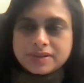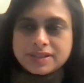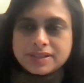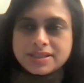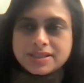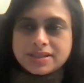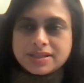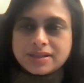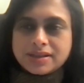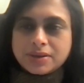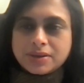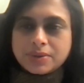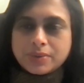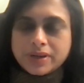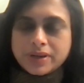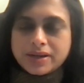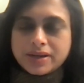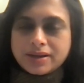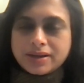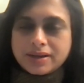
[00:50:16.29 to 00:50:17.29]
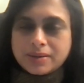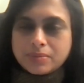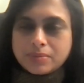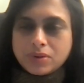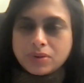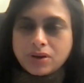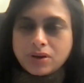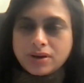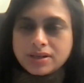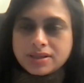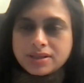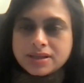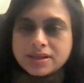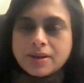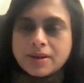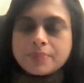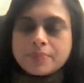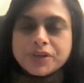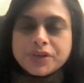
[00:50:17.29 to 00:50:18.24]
It's in the Q&A box.